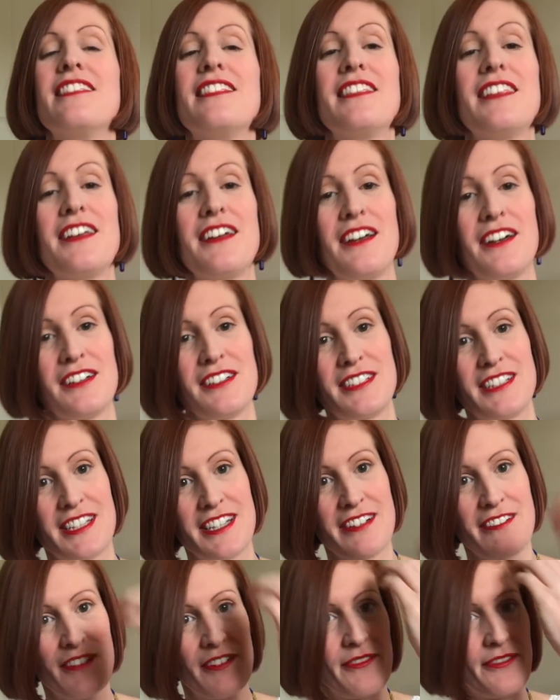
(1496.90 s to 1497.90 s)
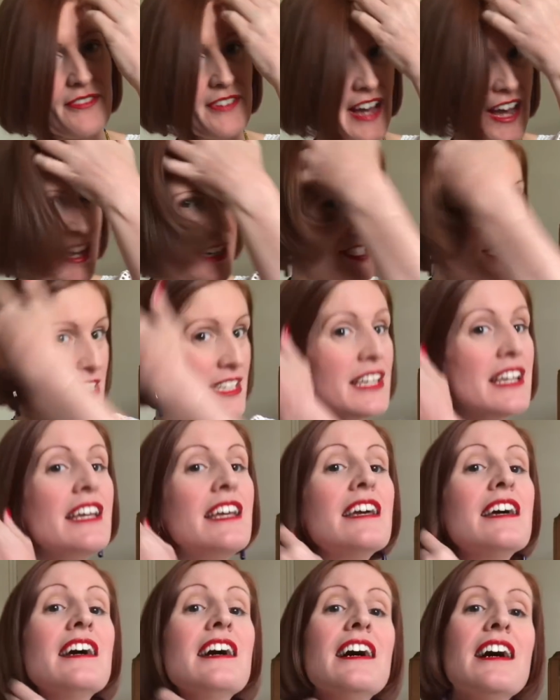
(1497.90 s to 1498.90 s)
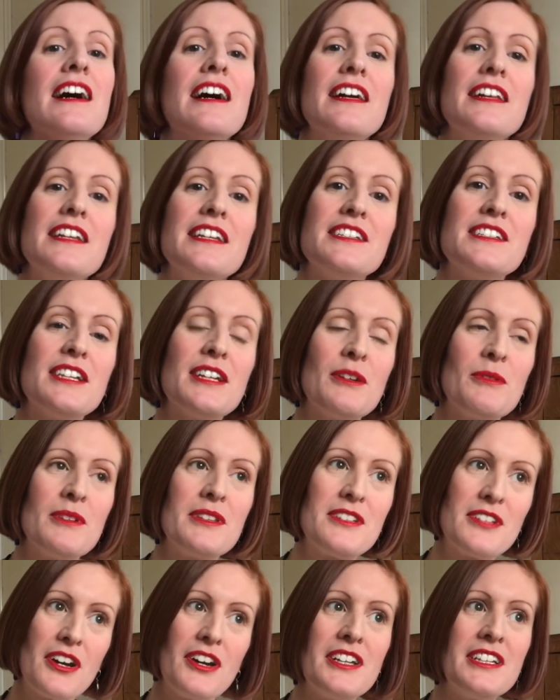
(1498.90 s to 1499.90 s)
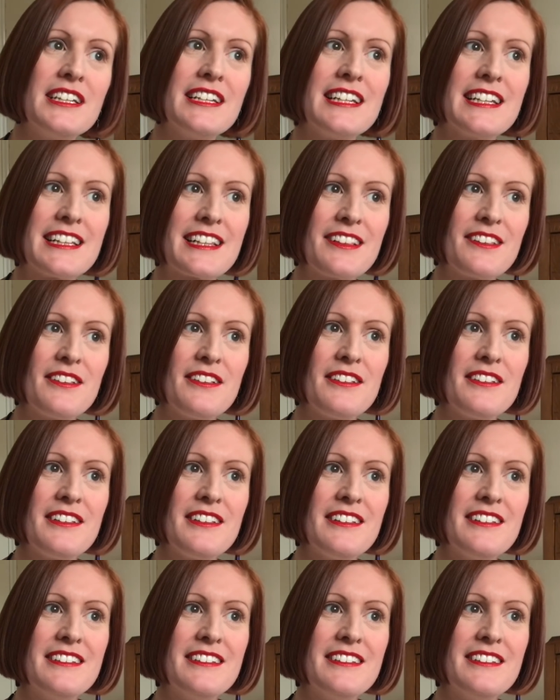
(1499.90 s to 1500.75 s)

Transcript: the idea of actually knitting with tiny little